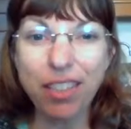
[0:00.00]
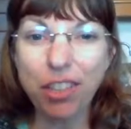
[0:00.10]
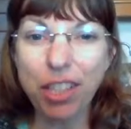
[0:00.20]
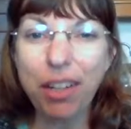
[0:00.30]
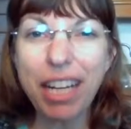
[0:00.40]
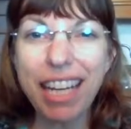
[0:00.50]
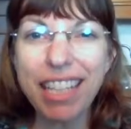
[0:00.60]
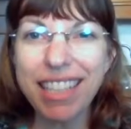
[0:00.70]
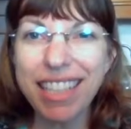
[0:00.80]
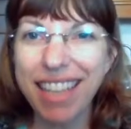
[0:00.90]
So she already hit
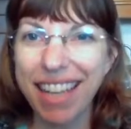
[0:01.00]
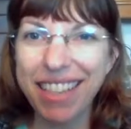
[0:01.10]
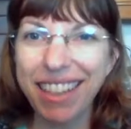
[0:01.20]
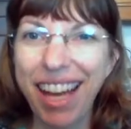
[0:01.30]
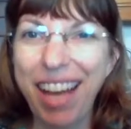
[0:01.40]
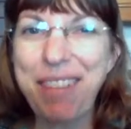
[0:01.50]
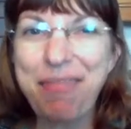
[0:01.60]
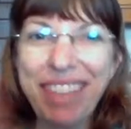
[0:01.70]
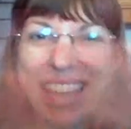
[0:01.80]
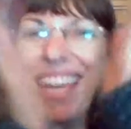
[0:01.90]
Success
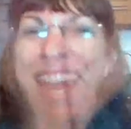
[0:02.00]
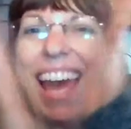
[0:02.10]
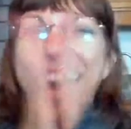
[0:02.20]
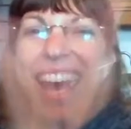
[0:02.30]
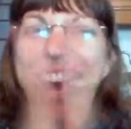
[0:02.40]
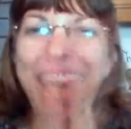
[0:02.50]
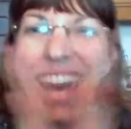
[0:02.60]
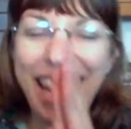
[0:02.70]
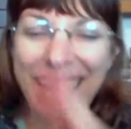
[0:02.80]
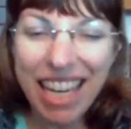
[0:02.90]
Club.
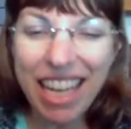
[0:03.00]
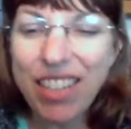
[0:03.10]
Yay!